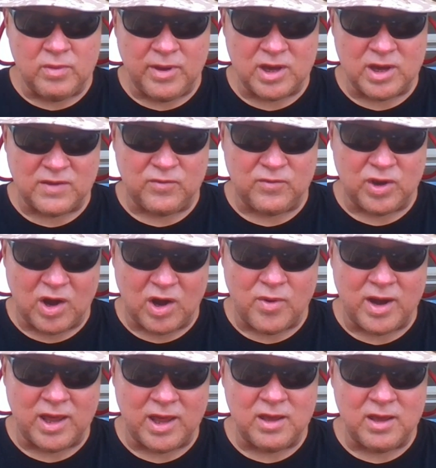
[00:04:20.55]
Because if you're not
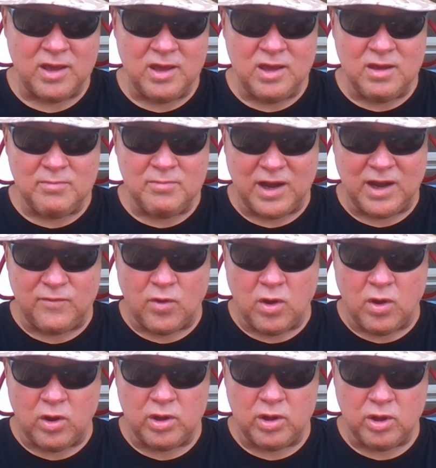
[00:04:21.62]
ready, by
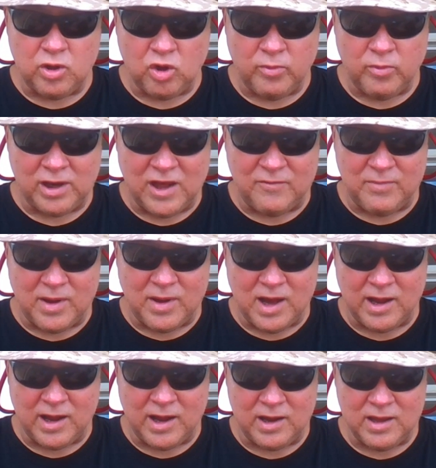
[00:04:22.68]
default, you'll be left
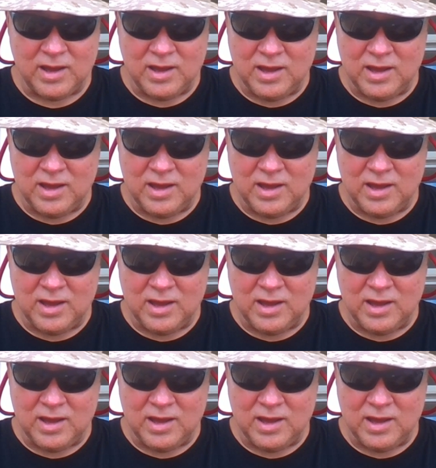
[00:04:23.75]
behind.